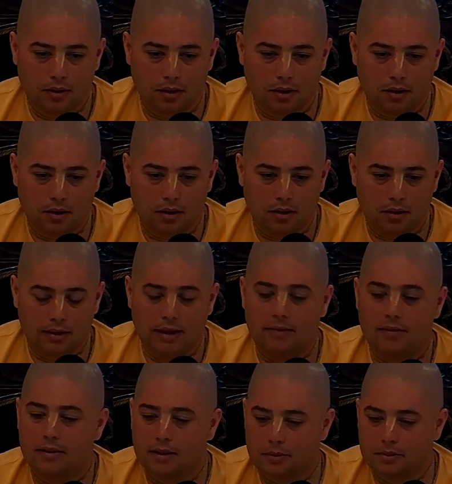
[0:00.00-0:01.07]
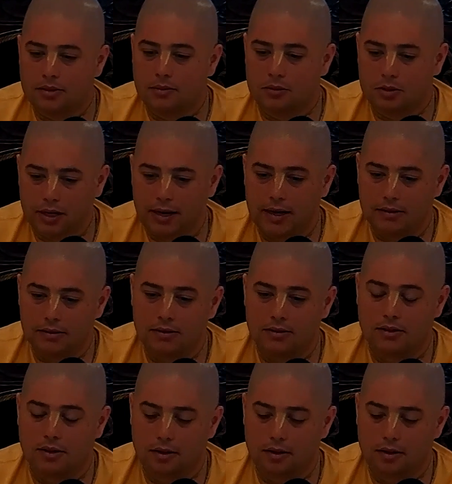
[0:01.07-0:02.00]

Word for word: Uh, giving them some chances.